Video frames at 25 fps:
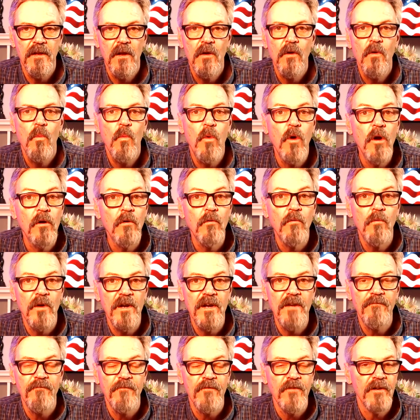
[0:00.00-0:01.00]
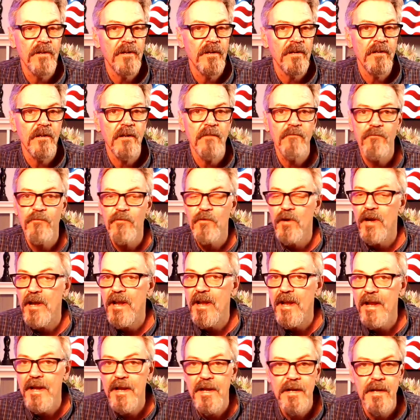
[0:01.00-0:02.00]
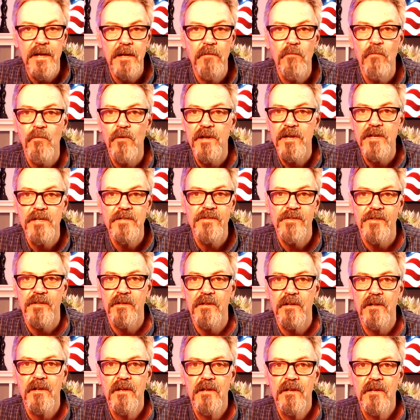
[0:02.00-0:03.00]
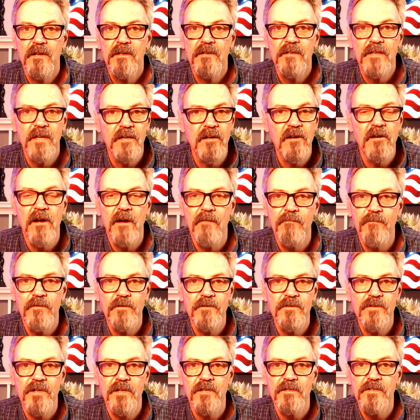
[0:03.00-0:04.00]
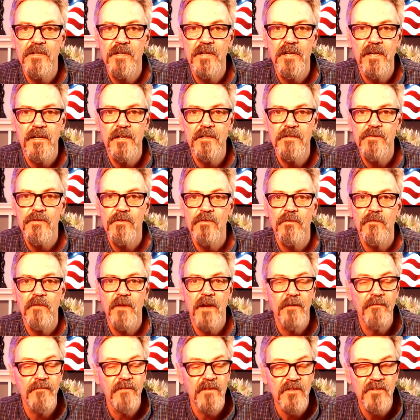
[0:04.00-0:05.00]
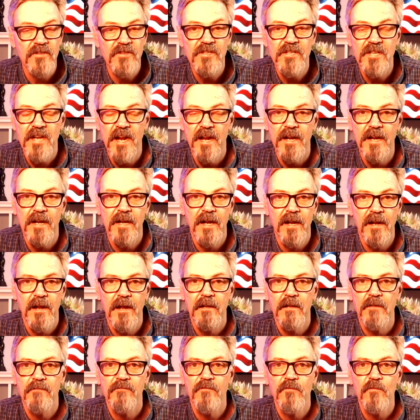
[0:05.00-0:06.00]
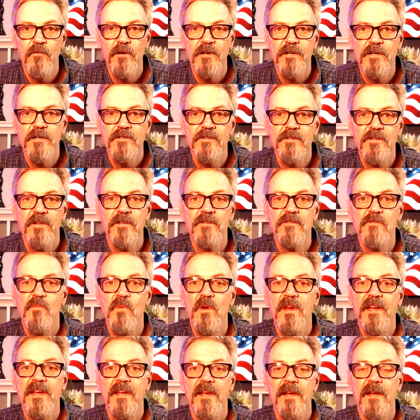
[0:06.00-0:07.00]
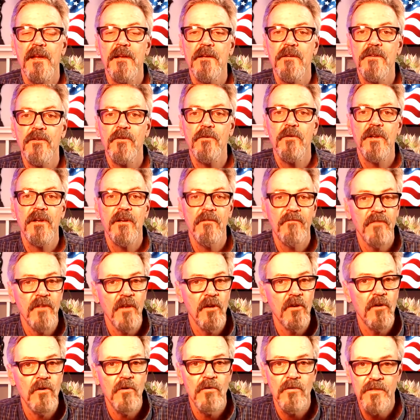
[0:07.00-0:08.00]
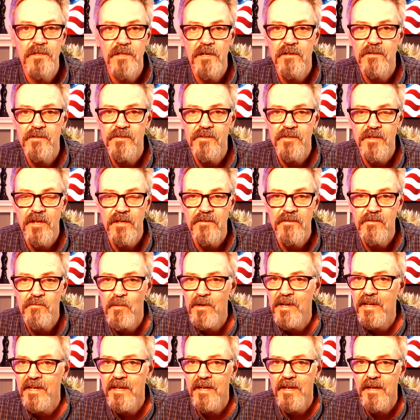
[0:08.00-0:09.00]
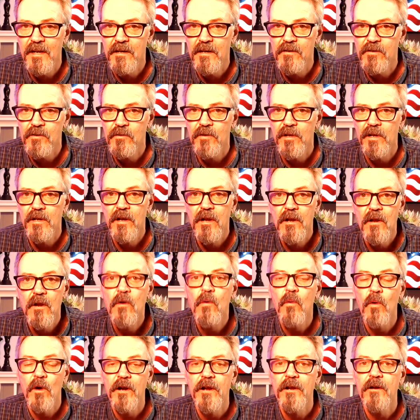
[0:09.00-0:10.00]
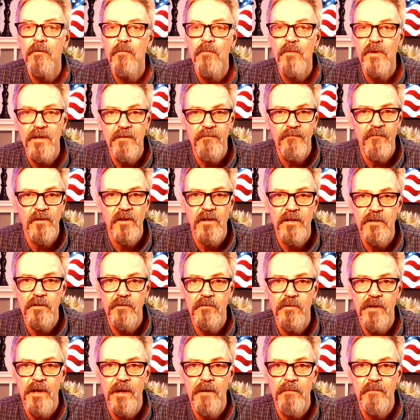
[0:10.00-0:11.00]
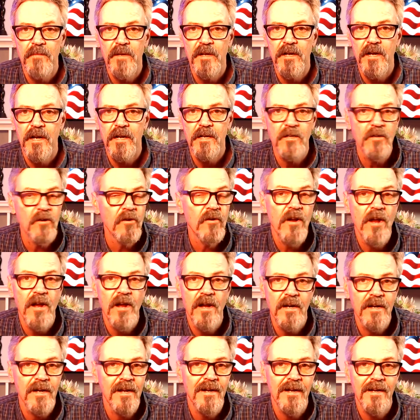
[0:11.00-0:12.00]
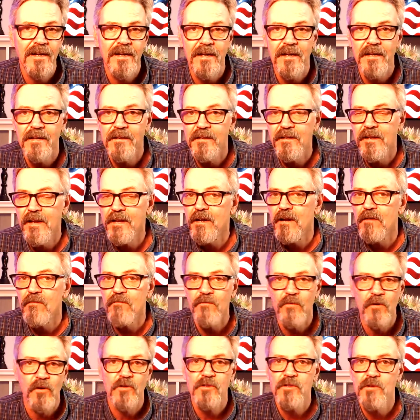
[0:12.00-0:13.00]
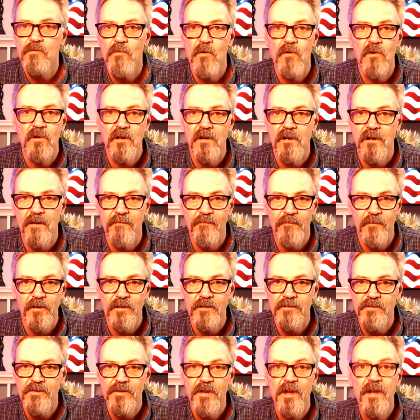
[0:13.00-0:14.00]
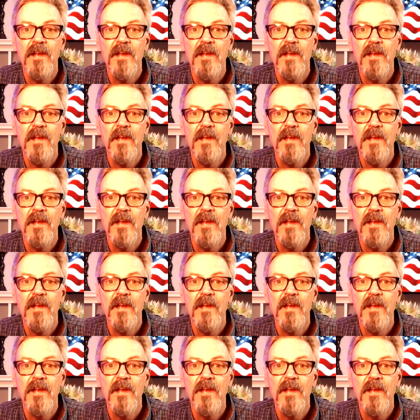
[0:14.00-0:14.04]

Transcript: we'll refund it if for any reason the conference gets canceled. If the state of California says we can't do it, if the hotel says we can't do it, we're going to refund you that money. You're not going to get like a virtual conference.